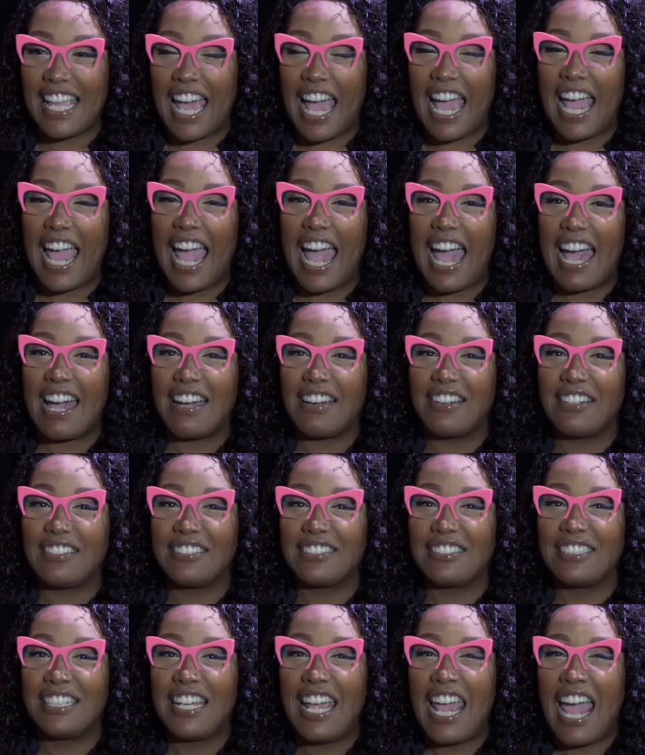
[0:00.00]

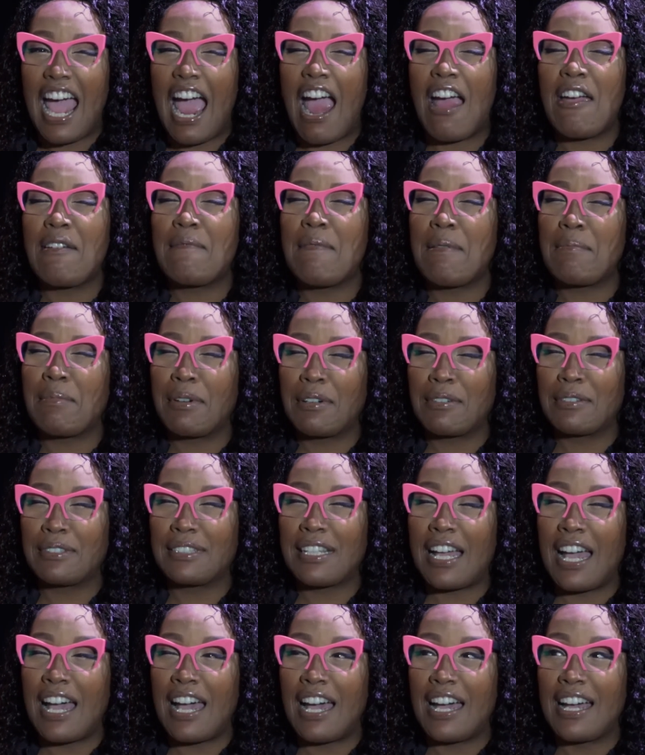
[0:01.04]
I remember
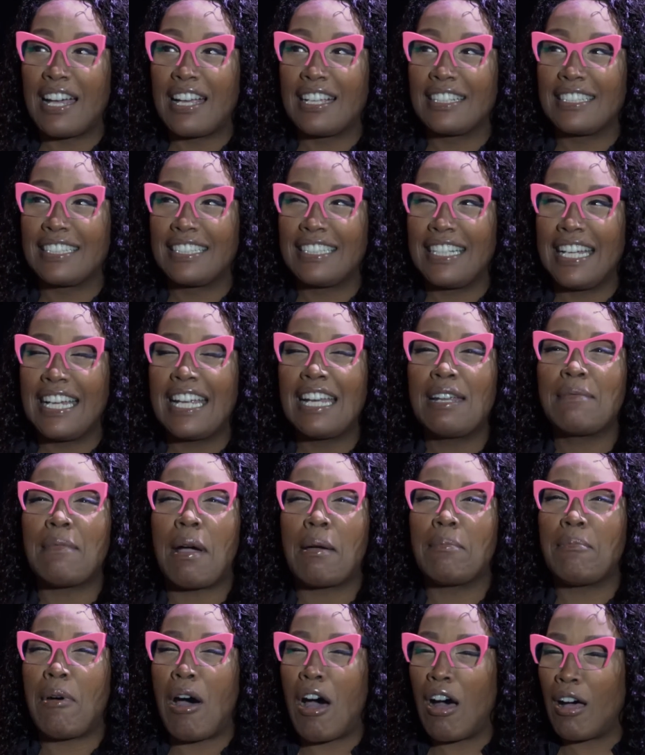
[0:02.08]
sneaking in
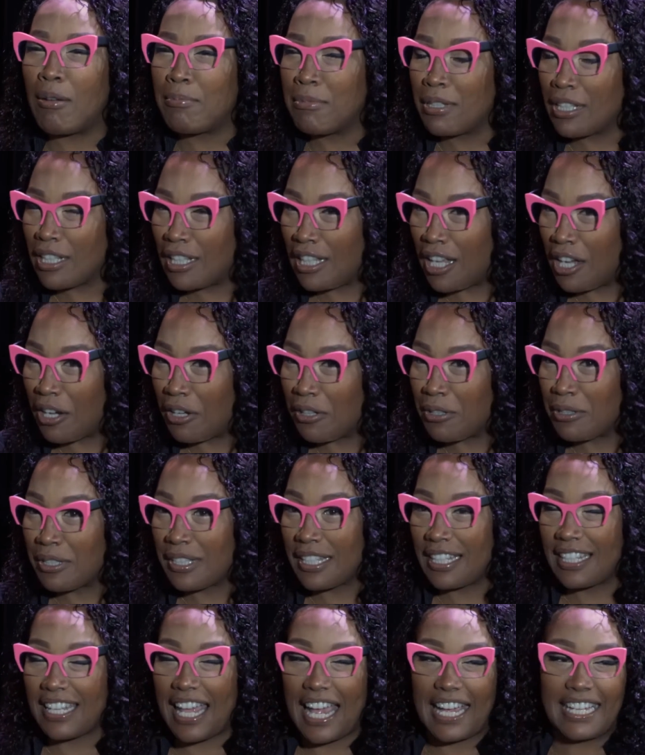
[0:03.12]
my mom's clothes
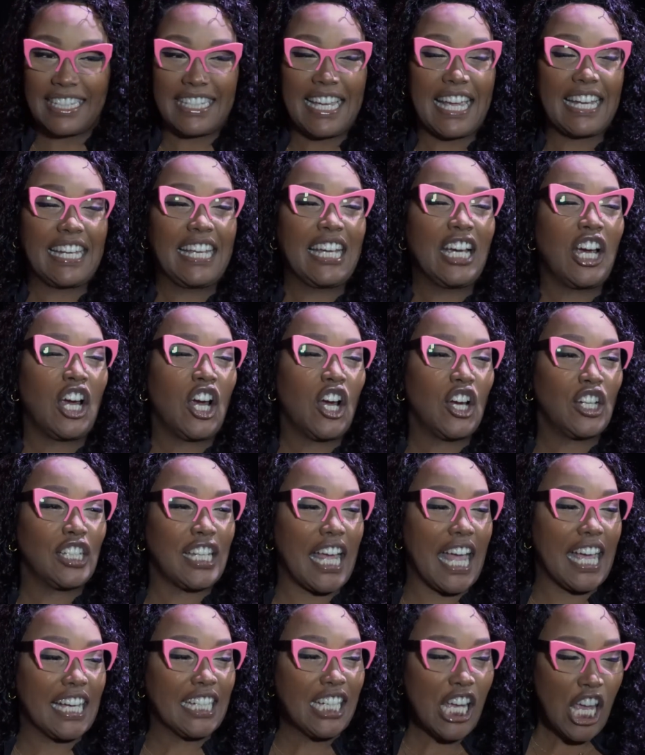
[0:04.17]
and like getting her
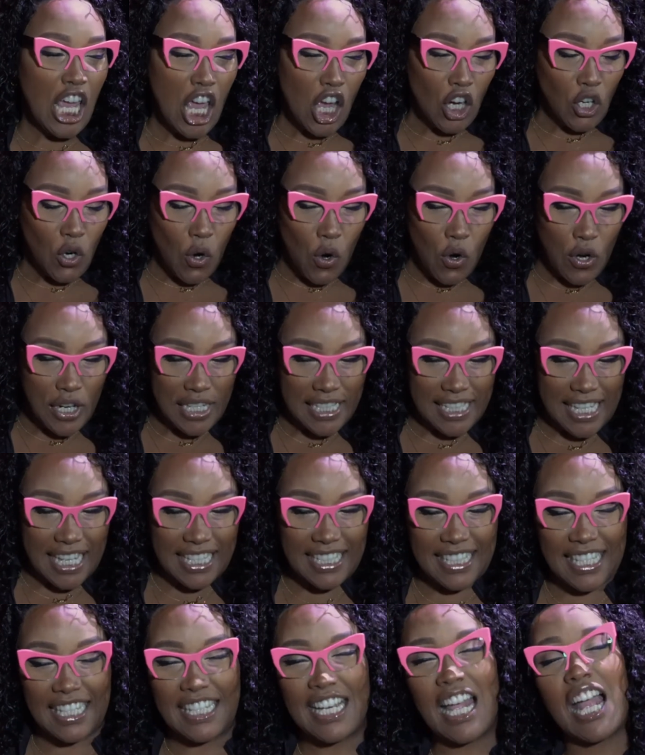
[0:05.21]
like
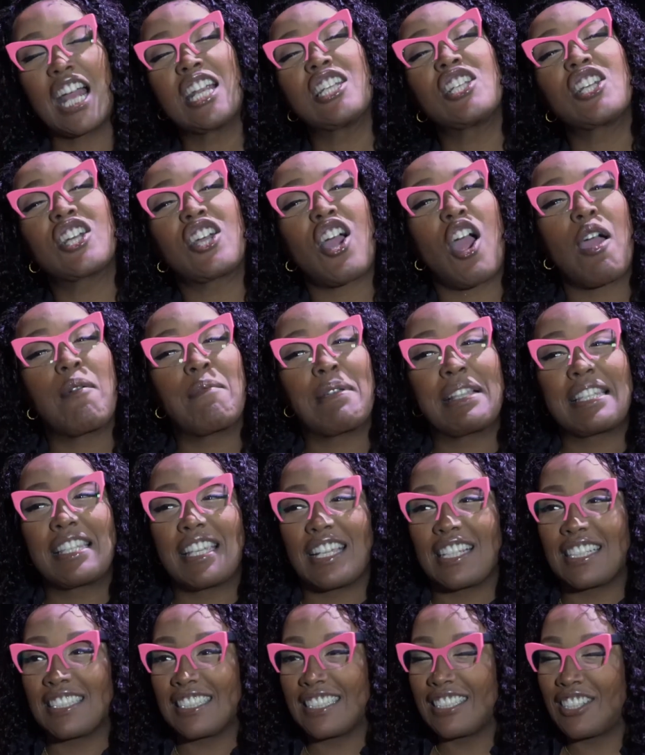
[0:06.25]
corsets and undergarments
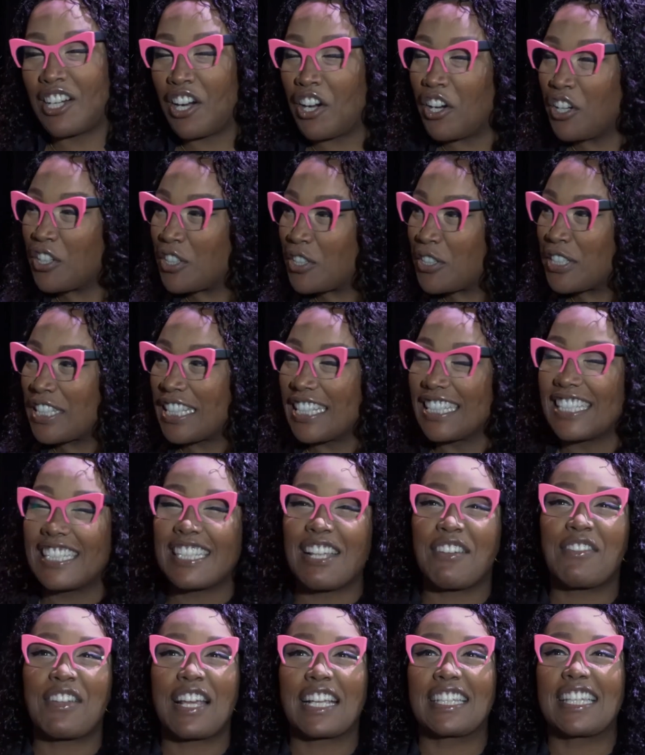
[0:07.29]
and girdles and
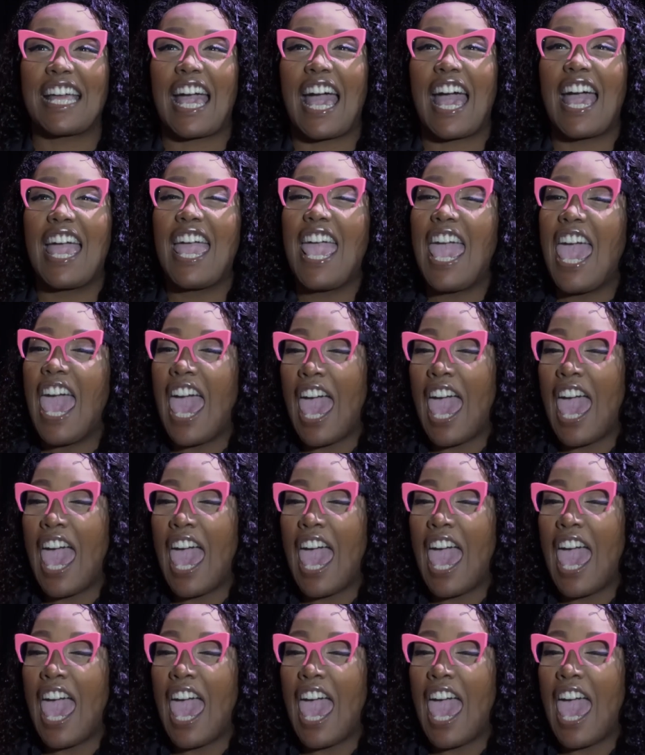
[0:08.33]
stuff like that,